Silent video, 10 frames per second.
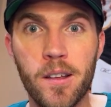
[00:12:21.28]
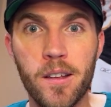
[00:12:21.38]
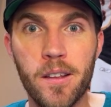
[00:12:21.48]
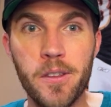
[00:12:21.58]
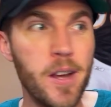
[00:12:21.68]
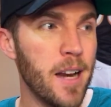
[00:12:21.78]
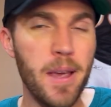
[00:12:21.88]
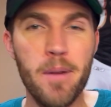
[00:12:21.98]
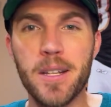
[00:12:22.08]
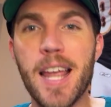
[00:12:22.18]
You got to
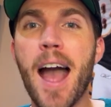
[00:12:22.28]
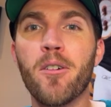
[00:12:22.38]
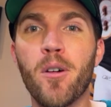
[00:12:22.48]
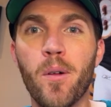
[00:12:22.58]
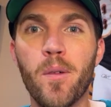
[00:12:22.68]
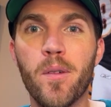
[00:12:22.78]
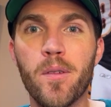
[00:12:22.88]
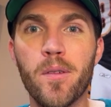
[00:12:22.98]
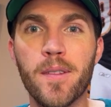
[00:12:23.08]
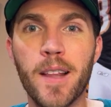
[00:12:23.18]
be able to tackle.
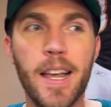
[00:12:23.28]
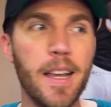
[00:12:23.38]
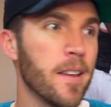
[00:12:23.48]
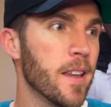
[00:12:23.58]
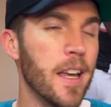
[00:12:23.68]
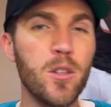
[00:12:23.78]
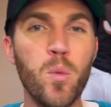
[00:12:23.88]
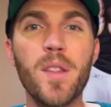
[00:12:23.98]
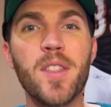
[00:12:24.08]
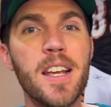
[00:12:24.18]
Like, it's
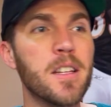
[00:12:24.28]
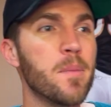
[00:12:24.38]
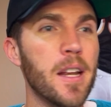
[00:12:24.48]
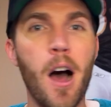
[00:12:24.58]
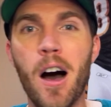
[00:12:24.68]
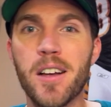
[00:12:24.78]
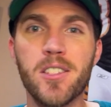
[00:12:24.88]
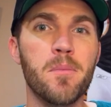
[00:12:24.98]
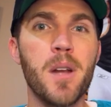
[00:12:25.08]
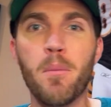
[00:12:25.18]
one thing to be an
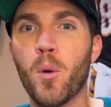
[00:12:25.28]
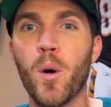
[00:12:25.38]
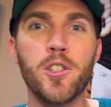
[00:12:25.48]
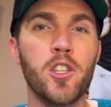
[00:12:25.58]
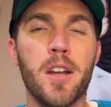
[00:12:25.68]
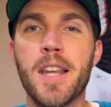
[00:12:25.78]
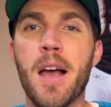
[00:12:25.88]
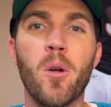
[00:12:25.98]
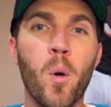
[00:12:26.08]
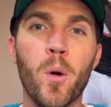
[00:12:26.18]
awesome number 1
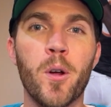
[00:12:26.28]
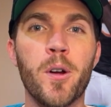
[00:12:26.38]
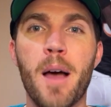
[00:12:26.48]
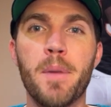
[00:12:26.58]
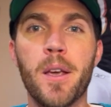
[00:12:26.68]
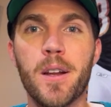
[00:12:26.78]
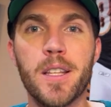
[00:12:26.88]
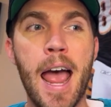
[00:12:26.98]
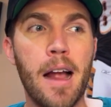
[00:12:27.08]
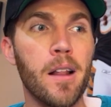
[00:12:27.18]
shutdown corner and not be good at
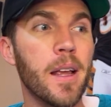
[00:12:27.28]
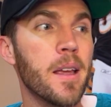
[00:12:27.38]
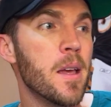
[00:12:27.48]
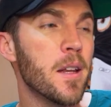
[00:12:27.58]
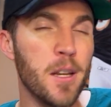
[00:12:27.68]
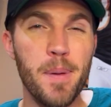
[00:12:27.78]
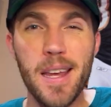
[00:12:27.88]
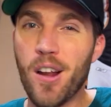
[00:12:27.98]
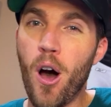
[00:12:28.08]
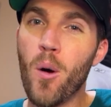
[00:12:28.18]
tackling. To
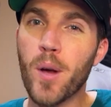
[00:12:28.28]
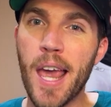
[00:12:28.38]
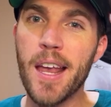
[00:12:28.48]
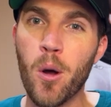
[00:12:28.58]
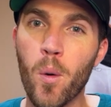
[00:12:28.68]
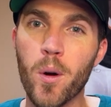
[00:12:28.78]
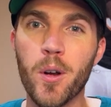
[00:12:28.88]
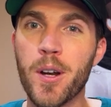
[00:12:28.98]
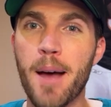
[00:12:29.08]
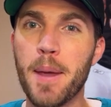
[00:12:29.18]
be an okay
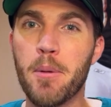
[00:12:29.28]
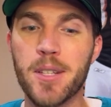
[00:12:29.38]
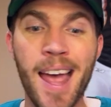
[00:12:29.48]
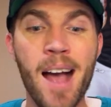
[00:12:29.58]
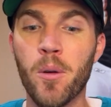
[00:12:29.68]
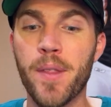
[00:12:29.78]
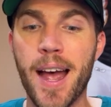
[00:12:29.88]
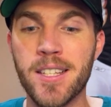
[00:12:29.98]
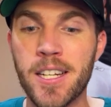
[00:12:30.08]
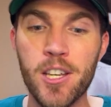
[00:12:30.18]
corner and not be able to tackle,
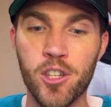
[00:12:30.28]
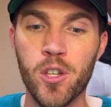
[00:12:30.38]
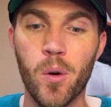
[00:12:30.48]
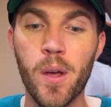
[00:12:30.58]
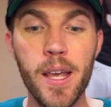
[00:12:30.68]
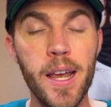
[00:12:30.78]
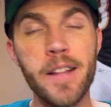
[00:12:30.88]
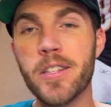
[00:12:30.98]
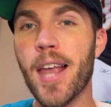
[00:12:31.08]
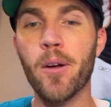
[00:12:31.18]
that's an issue.
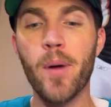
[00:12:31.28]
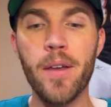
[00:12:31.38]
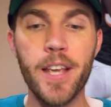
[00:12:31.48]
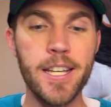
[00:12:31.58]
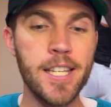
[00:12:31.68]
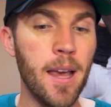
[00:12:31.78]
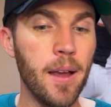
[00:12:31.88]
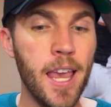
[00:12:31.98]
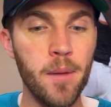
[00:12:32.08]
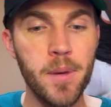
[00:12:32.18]
In the second round, they
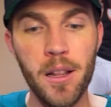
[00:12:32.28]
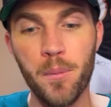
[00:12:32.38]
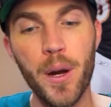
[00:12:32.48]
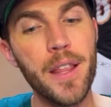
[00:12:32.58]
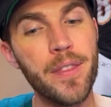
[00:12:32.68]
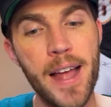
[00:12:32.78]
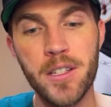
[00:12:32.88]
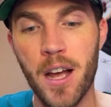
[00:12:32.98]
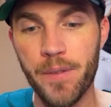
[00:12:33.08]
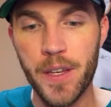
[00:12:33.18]
get Cam Taylor-Britt.
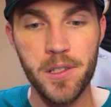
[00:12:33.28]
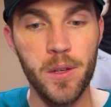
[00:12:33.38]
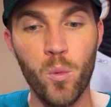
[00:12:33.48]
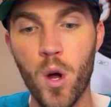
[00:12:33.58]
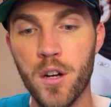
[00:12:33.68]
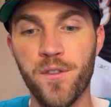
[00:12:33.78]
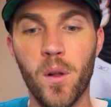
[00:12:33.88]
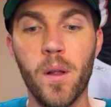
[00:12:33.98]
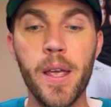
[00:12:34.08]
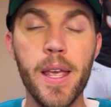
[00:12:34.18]
That's obviously
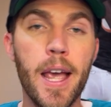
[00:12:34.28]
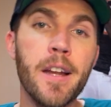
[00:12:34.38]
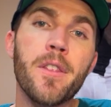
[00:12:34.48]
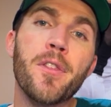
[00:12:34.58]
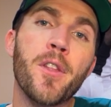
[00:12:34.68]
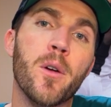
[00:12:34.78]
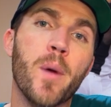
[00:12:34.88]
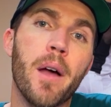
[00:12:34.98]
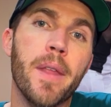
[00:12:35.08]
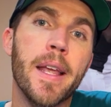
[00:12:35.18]
wonderful. And in the third
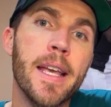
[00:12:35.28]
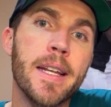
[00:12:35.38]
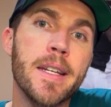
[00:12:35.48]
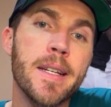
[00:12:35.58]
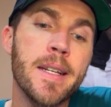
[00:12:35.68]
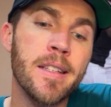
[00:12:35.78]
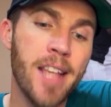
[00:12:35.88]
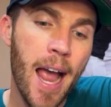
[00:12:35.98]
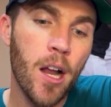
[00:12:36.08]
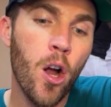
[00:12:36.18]
round, they get
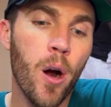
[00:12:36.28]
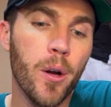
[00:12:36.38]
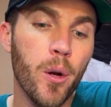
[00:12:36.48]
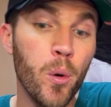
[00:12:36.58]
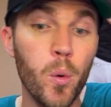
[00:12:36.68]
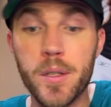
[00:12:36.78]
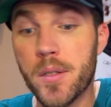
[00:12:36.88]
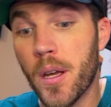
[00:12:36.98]
Zach Carter, who is,